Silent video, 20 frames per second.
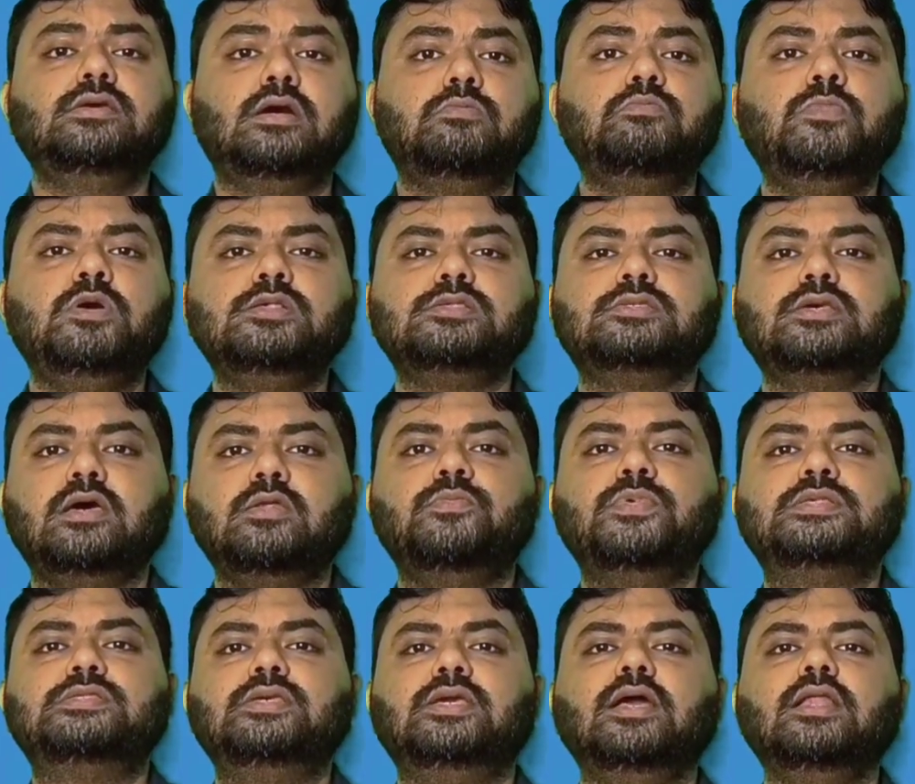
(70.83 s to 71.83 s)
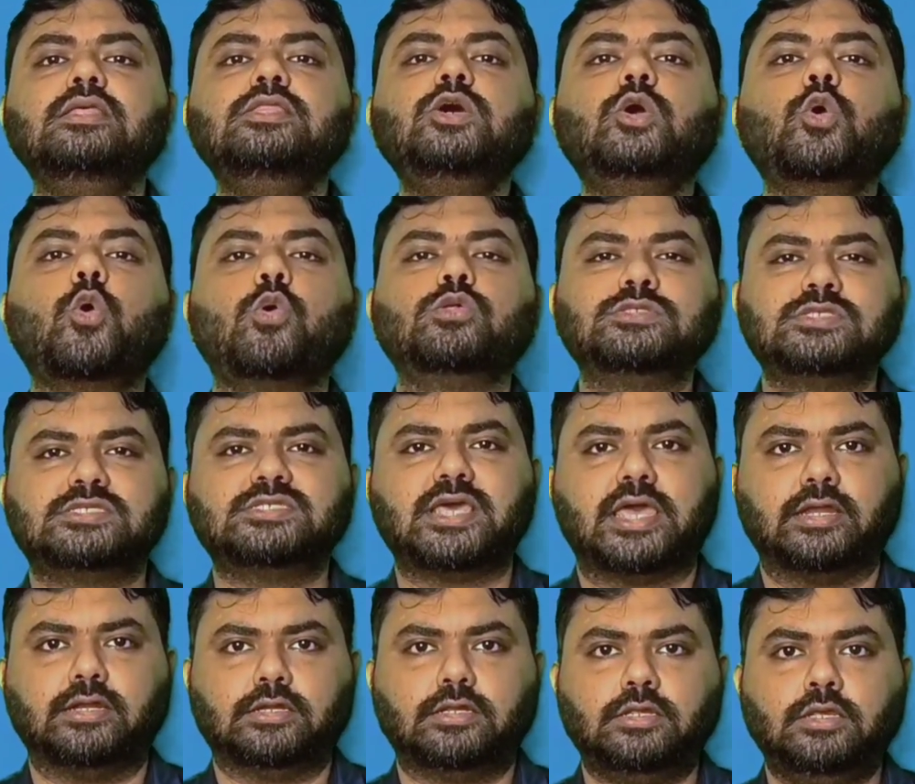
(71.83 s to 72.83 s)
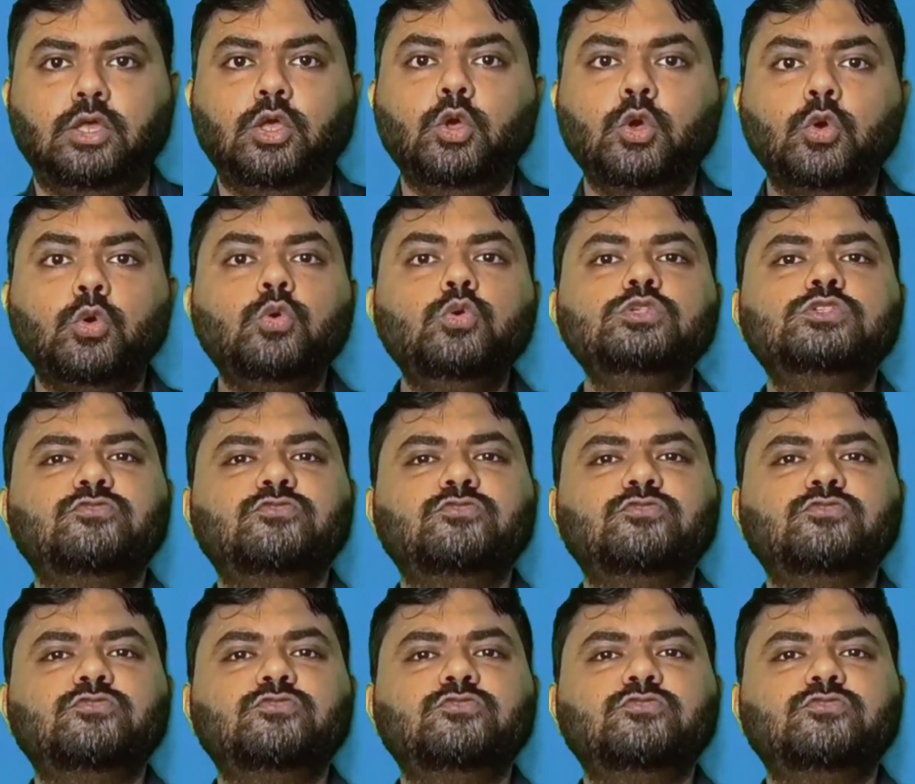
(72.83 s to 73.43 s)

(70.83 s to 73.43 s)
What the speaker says: these numbers are basically the constant